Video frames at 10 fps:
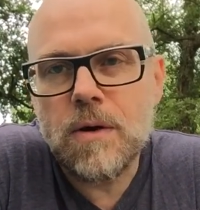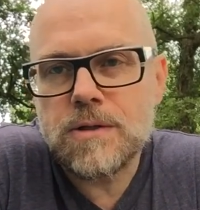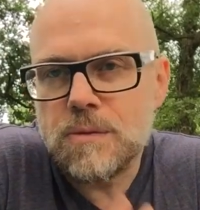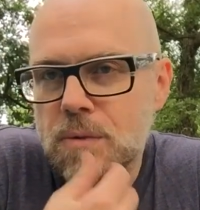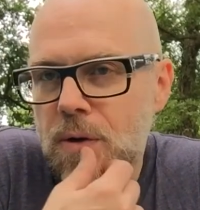
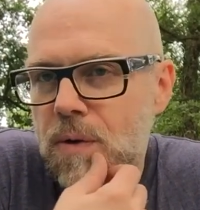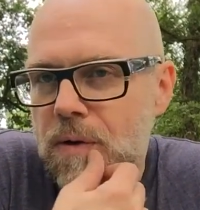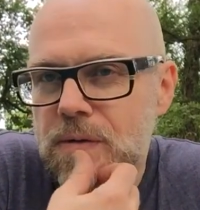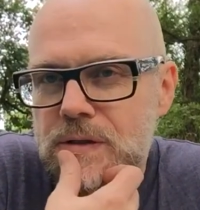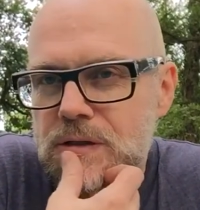
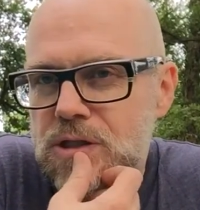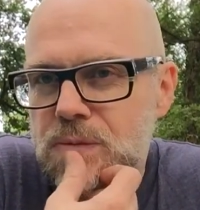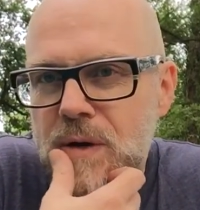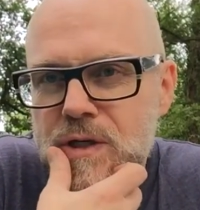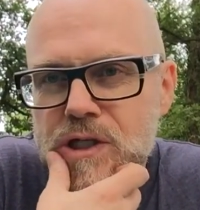
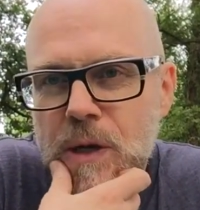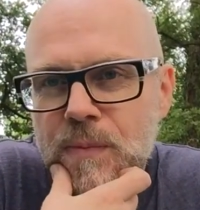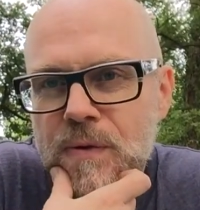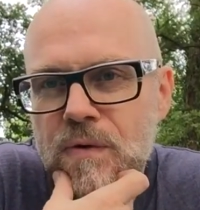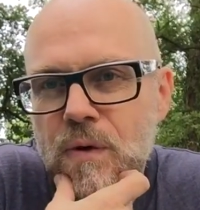Tomorrow's
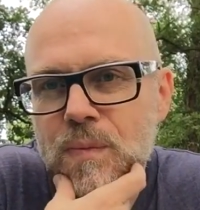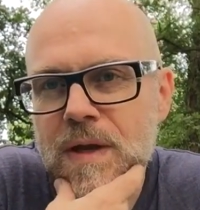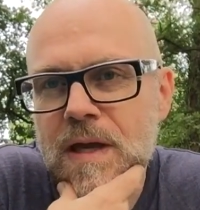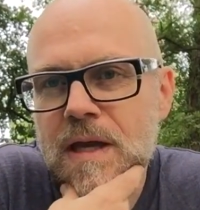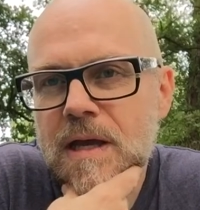topic will
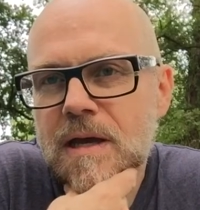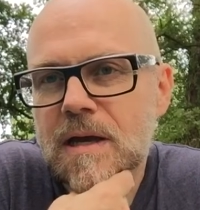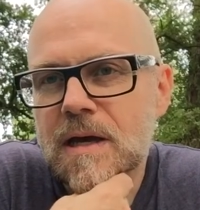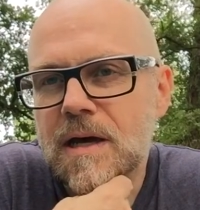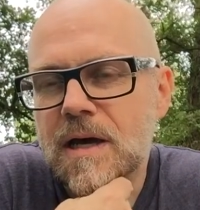be,
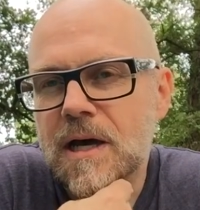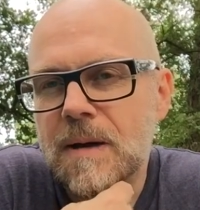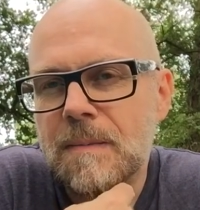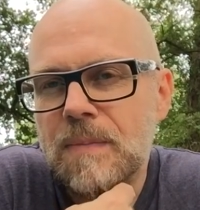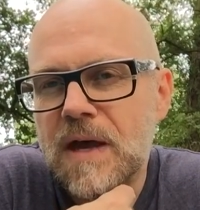
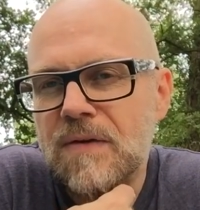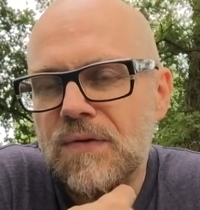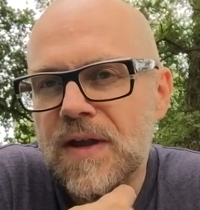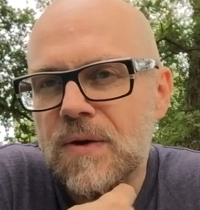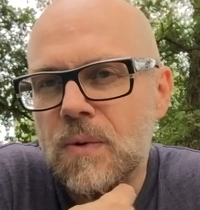I
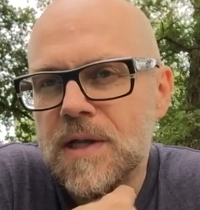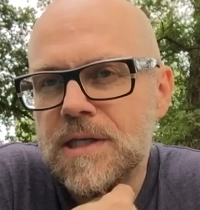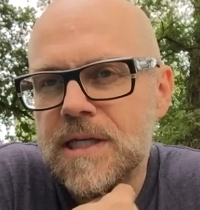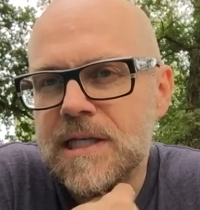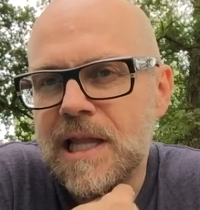think,
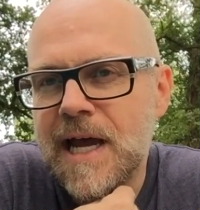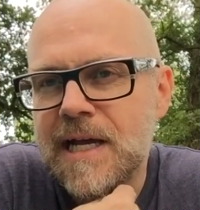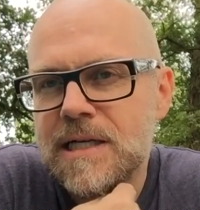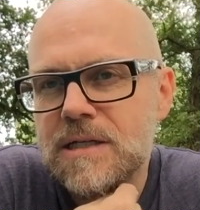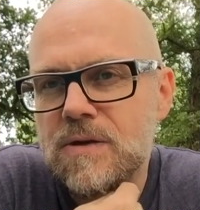what's it
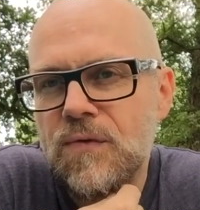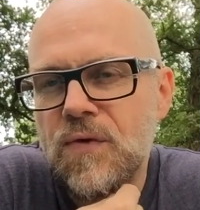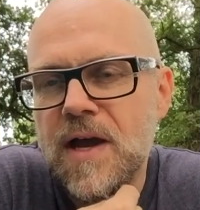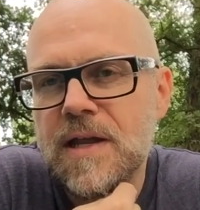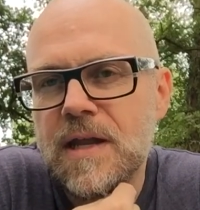like to
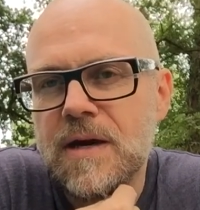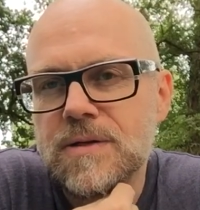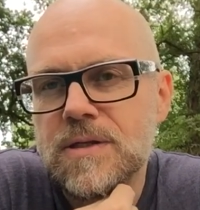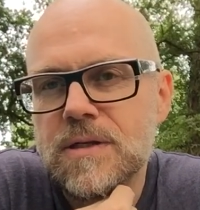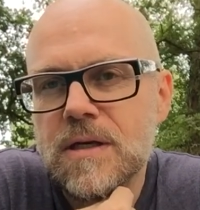find
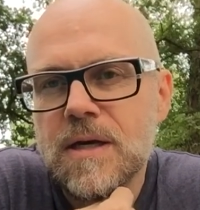out